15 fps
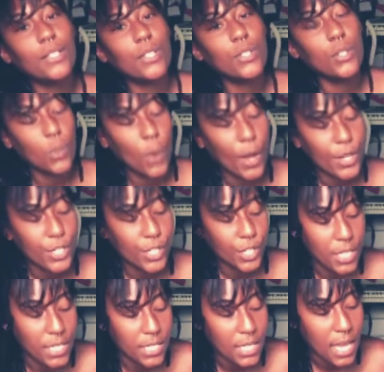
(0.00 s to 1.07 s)
to the
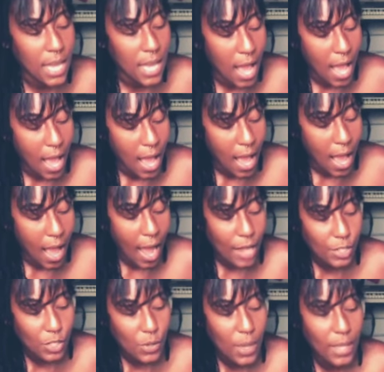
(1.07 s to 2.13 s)
question,
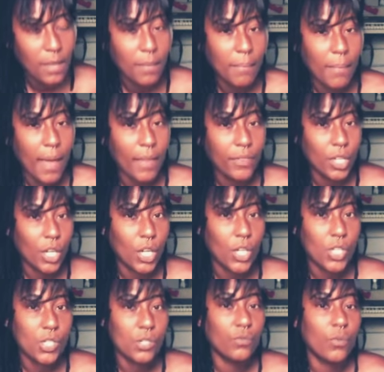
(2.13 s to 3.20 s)
how do I combat the
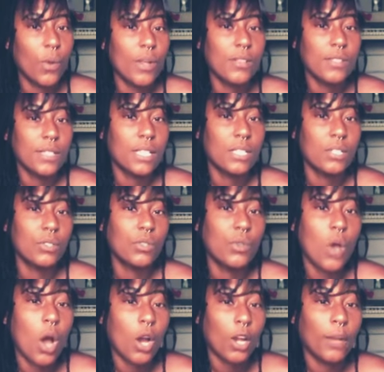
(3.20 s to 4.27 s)
urge of wanting to
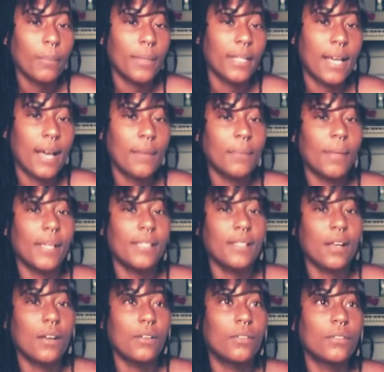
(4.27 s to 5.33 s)
harm and cut
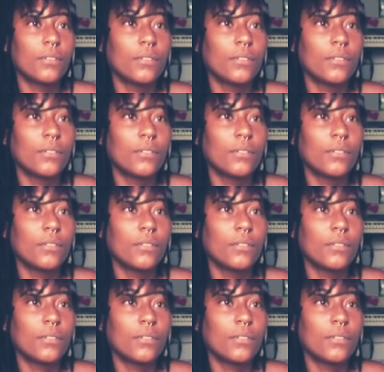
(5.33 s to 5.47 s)
myself?